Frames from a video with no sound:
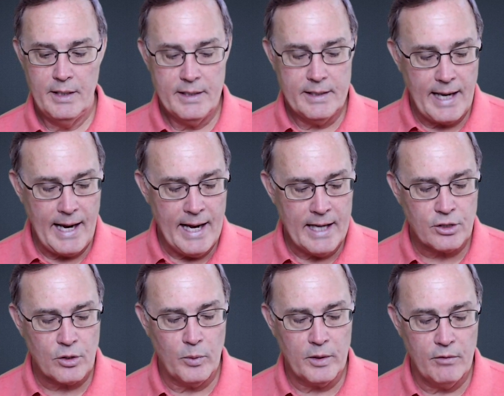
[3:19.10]

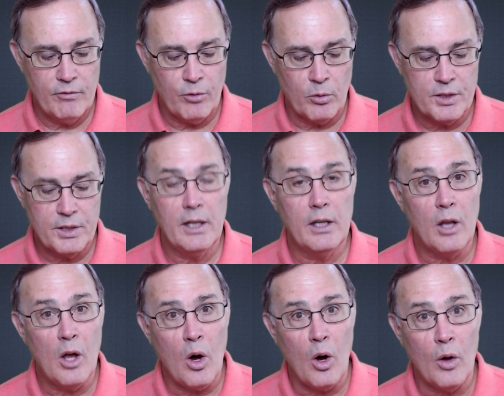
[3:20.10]
tasked with enforcing
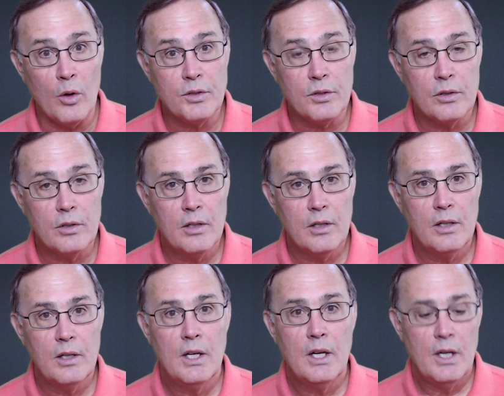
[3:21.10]
laws,
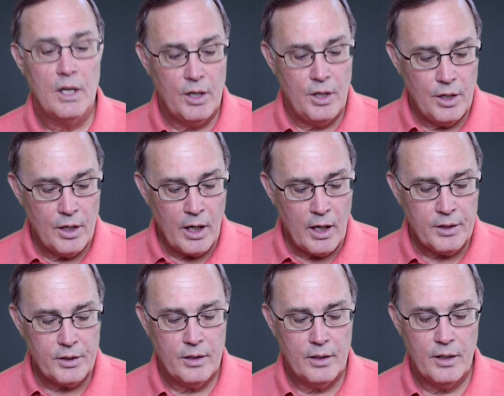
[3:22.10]

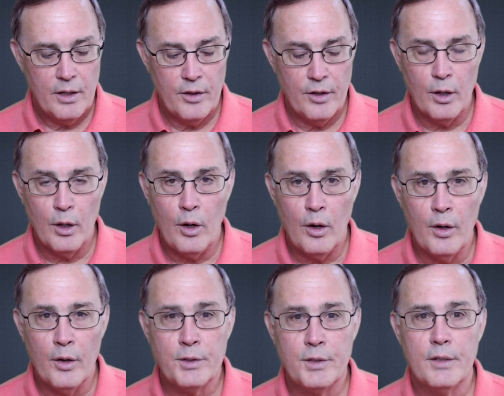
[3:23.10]
not the
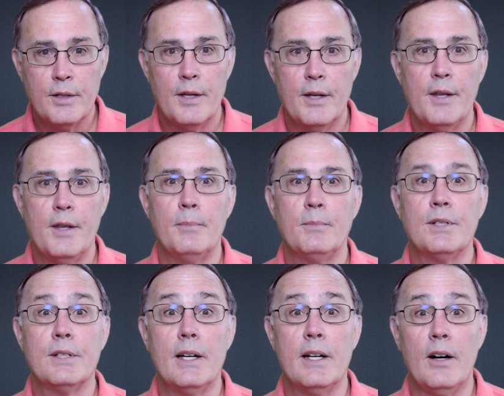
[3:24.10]
laws
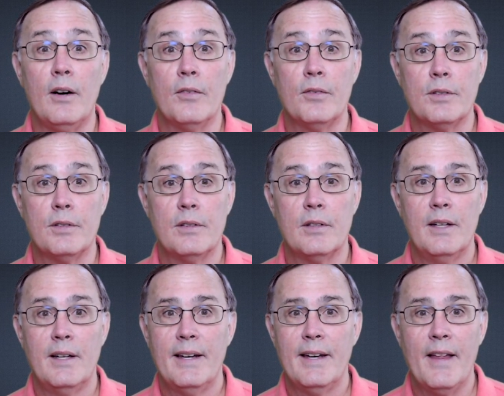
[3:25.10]
themselves.
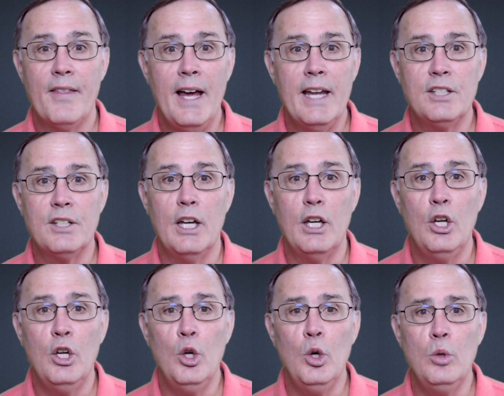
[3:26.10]
Now that is a
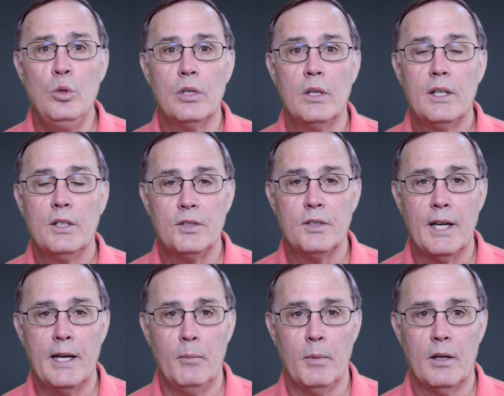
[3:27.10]
huge
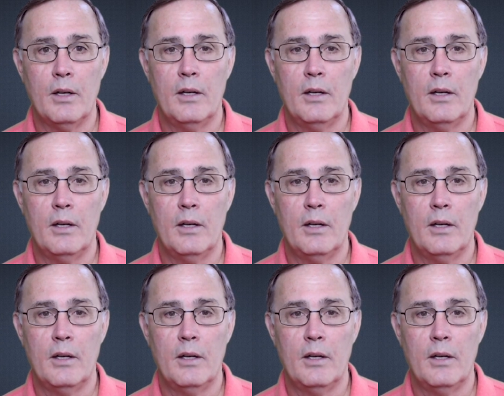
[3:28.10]
statement.